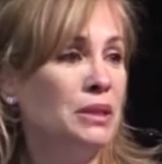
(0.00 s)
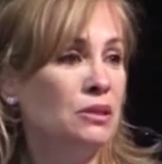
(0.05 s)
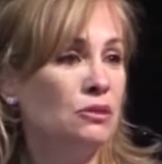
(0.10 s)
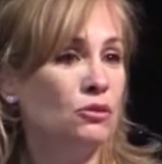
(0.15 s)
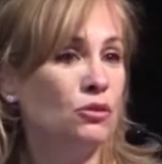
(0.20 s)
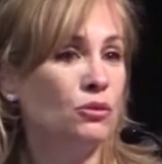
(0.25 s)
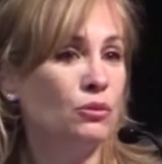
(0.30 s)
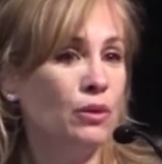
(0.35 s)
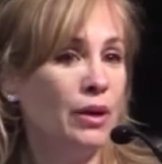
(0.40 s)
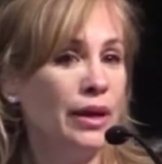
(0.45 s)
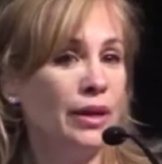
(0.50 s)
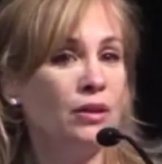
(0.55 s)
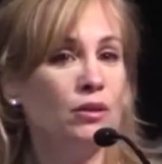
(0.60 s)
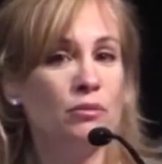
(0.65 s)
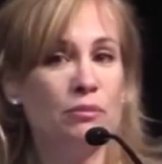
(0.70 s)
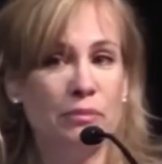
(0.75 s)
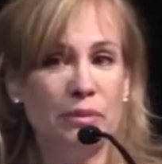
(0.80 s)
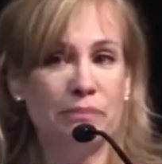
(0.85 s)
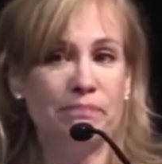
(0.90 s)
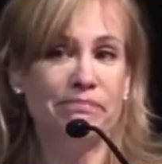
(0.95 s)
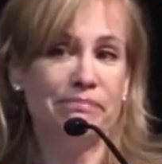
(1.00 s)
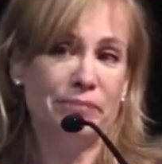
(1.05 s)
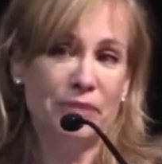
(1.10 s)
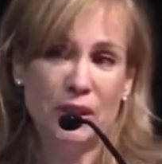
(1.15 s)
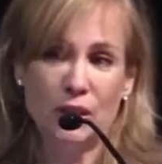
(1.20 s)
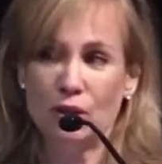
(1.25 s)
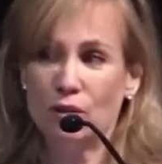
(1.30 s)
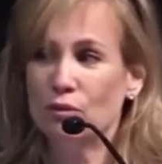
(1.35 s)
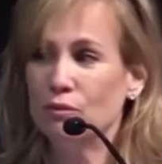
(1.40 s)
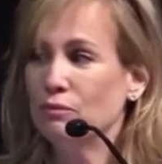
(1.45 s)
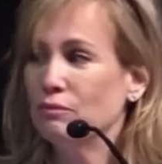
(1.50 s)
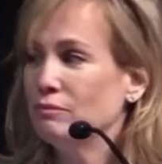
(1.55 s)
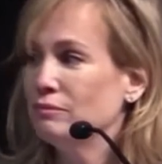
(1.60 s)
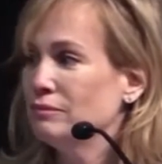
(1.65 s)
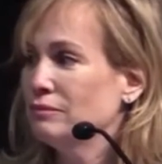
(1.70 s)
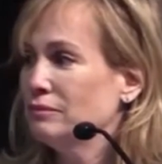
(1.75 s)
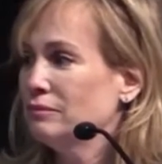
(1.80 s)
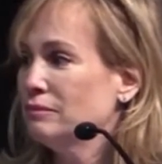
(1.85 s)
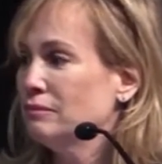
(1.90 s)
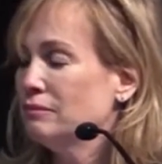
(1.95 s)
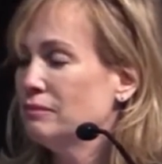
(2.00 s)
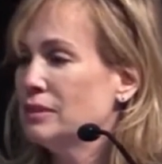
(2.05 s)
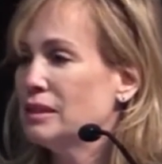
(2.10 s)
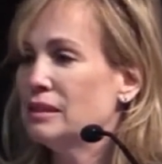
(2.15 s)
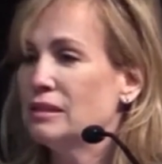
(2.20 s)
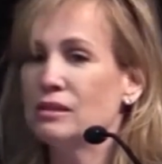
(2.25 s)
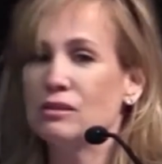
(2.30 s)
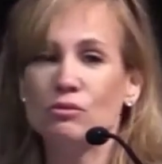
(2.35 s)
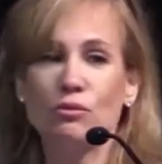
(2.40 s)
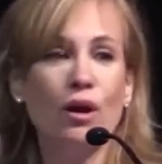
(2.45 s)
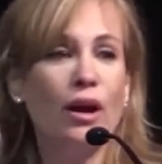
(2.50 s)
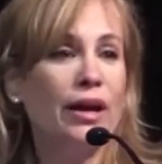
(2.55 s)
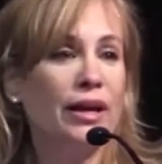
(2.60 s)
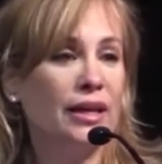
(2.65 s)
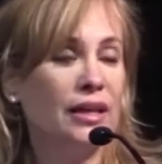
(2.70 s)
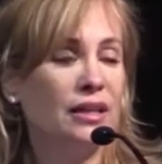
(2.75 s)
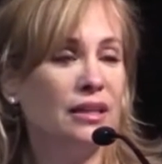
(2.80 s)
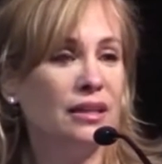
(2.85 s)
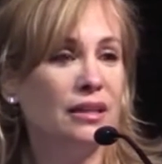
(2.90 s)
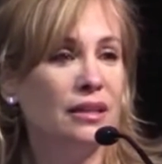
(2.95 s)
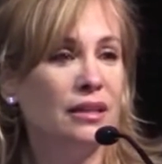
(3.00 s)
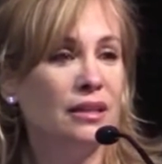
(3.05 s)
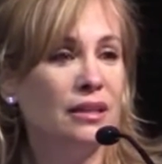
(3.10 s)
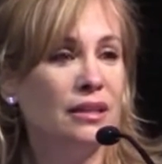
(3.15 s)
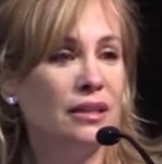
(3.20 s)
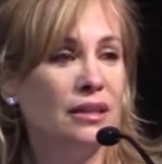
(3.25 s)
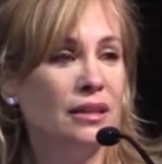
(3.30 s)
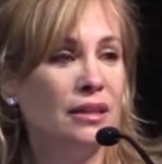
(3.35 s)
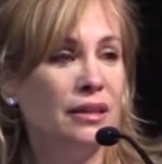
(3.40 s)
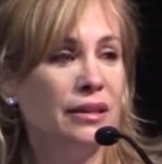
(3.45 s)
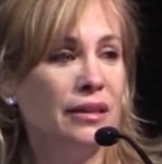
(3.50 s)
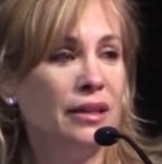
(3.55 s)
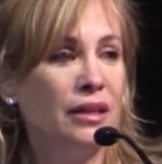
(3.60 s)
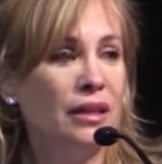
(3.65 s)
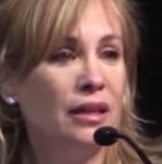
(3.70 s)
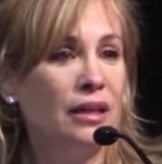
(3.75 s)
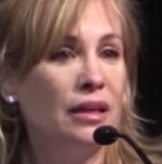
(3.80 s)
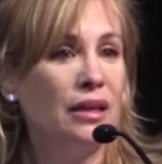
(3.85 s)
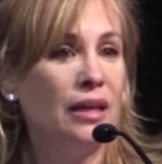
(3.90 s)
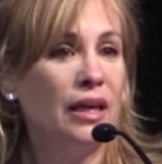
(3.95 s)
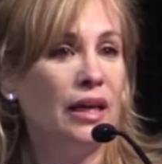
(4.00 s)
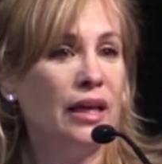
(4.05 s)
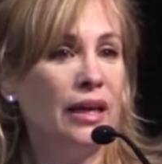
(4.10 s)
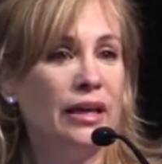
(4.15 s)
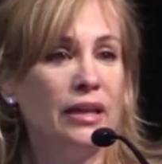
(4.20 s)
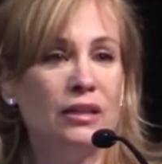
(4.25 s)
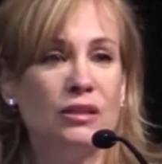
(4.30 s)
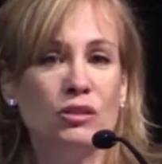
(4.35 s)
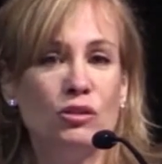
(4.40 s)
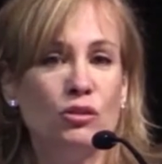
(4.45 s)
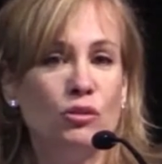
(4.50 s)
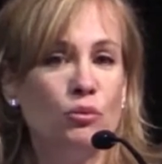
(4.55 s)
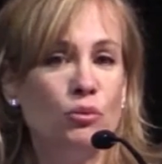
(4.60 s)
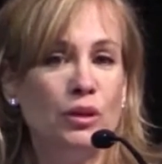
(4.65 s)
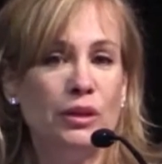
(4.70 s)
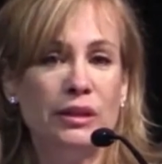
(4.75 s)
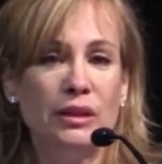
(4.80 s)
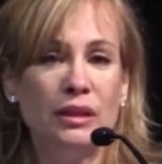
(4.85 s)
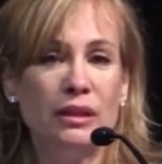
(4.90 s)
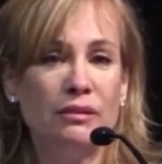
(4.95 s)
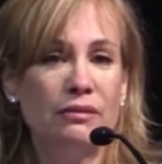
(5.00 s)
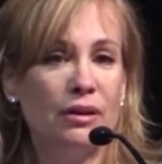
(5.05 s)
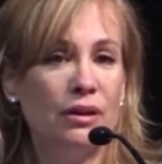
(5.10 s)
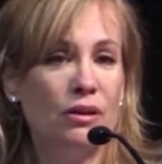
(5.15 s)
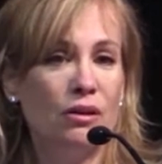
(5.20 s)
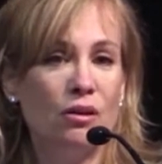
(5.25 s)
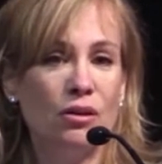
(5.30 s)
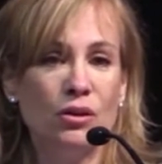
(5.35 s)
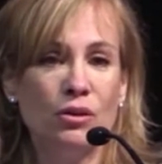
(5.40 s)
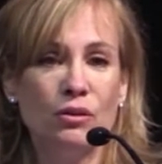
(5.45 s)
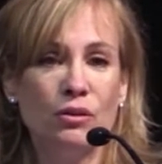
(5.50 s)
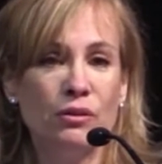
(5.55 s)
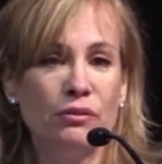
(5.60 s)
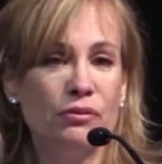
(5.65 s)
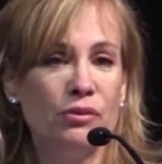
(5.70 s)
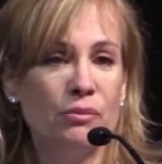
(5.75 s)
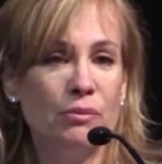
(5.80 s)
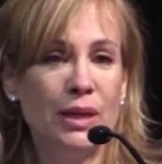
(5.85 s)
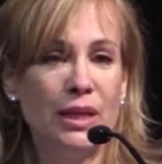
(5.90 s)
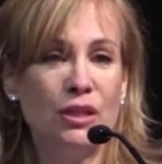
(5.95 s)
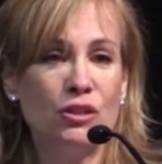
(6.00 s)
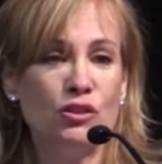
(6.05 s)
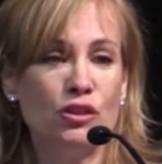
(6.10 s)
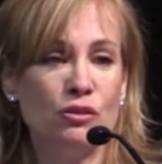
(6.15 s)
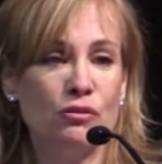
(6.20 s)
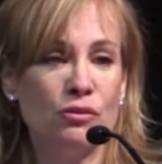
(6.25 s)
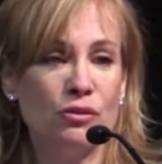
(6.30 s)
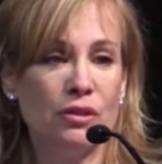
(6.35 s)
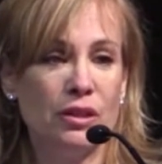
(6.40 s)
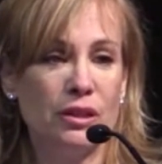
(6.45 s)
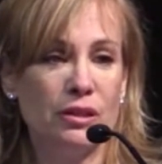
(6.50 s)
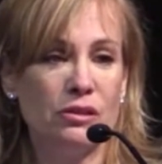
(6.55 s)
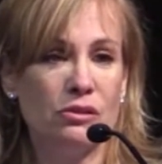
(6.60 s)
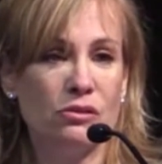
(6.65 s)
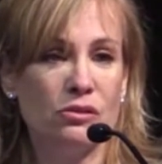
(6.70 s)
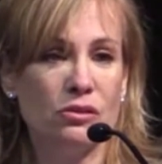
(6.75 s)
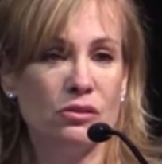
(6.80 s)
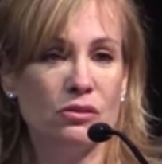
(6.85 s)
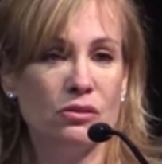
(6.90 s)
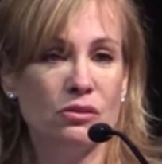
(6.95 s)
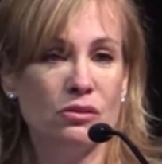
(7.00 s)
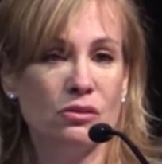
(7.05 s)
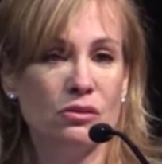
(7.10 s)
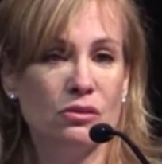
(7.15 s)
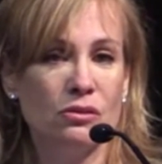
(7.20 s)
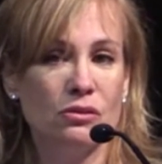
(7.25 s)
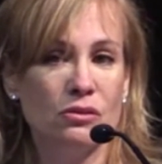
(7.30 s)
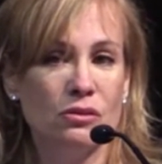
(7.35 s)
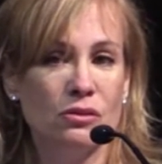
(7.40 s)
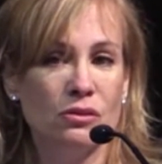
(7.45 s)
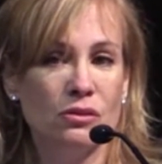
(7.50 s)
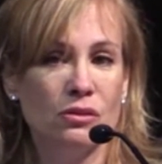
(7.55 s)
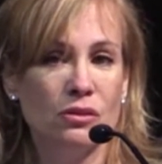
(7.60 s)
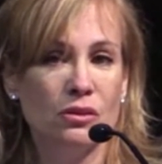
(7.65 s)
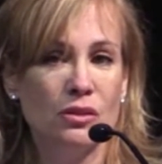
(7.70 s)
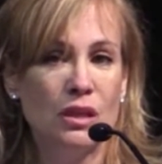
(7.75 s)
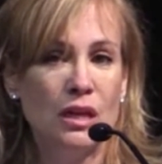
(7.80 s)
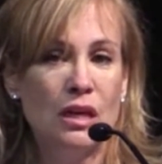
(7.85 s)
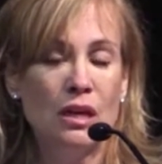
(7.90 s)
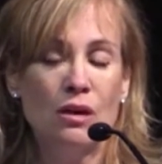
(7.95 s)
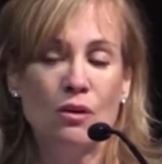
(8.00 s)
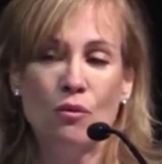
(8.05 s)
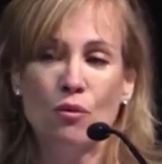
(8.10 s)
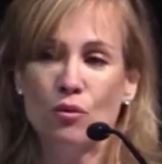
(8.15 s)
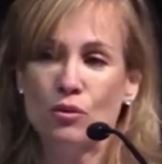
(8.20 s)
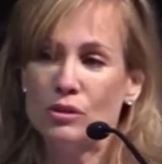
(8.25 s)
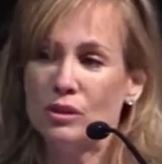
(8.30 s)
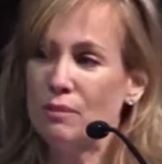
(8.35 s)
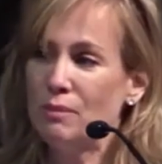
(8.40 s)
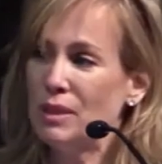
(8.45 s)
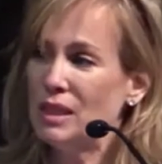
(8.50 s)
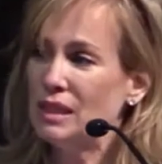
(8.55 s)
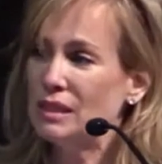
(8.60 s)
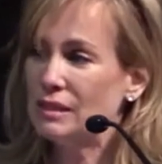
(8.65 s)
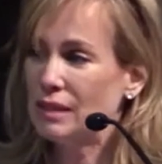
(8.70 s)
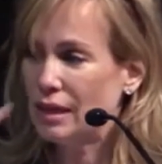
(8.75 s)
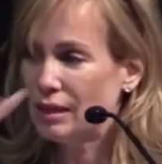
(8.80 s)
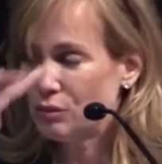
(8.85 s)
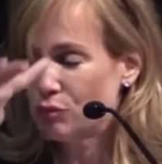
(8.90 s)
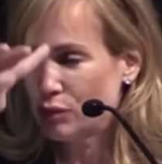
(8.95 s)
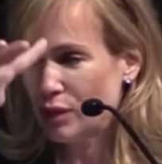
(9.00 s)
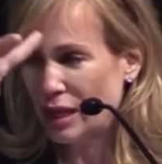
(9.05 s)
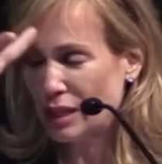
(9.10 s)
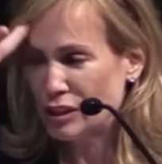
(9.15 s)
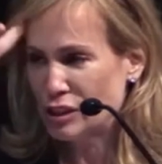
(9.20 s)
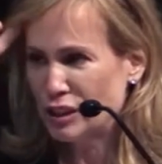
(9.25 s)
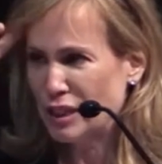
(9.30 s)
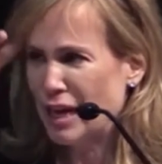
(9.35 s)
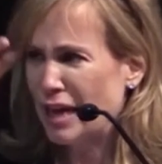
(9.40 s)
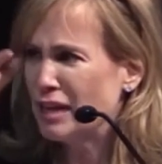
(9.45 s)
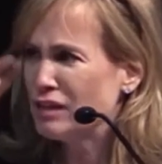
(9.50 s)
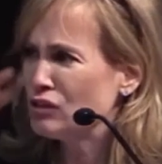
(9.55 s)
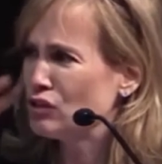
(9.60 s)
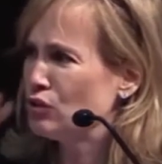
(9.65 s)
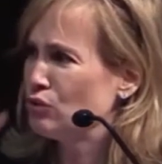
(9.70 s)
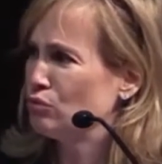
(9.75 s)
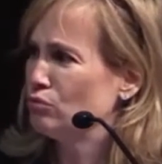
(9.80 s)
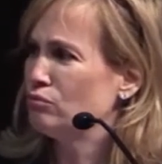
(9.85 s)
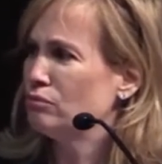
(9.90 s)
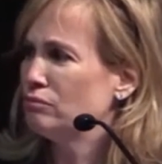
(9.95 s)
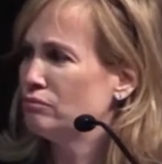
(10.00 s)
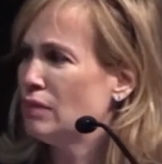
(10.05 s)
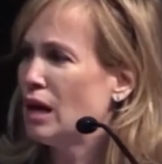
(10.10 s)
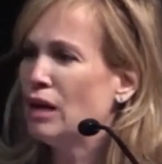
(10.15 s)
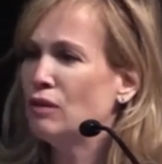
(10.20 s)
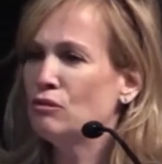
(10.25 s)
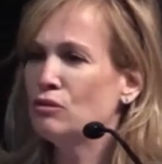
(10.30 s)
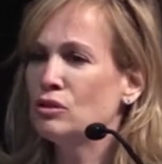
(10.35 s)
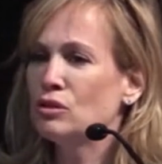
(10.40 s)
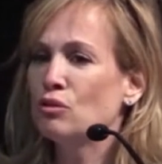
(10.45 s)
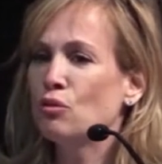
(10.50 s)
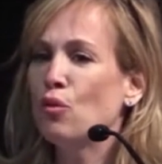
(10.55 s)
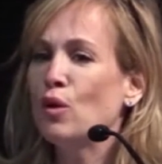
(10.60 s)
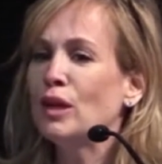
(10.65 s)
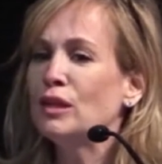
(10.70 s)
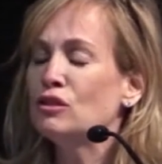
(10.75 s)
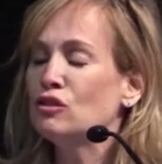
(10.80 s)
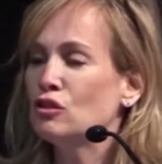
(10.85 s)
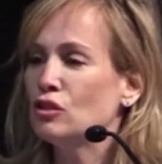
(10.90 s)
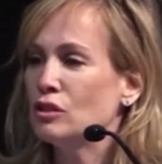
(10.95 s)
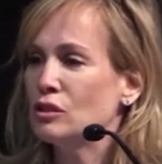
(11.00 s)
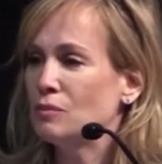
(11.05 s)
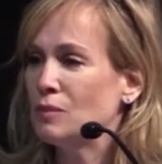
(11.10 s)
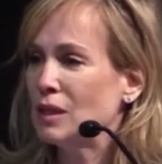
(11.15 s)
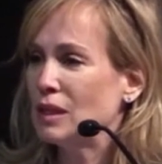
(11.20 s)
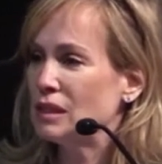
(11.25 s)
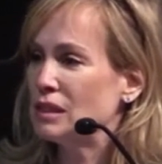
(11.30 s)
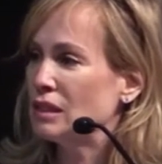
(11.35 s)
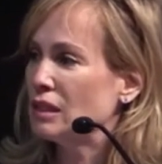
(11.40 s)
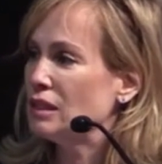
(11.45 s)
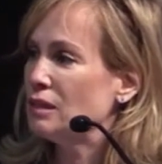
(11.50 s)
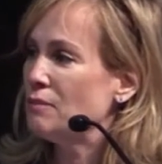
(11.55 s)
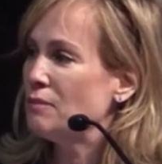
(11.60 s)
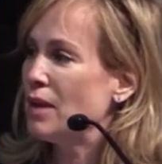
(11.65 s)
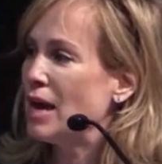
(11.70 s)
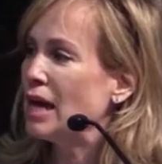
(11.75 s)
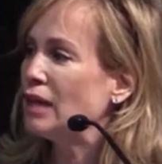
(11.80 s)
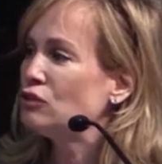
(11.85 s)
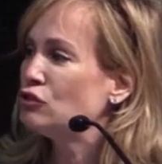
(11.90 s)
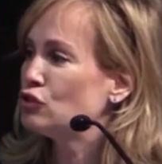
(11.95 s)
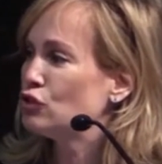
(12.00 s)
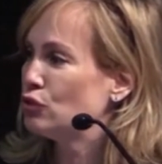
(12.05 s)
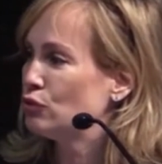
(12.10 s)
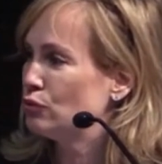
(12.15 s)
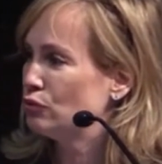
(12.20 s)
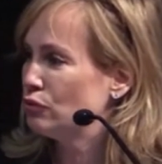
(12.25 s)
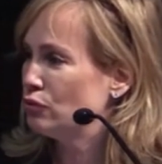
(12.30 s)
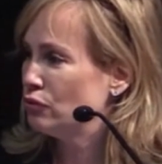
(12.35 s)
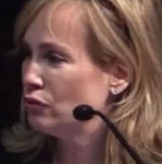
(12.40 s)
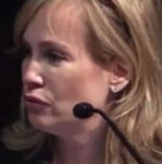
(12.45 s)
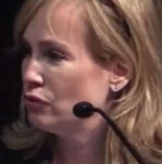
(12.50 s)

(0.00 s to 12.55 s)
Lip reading: Mr. Right or, Mrs. Right. And you're willing to give out all your information for this. Some of these sites will actually ask you hundreds of questions because they're going to match you.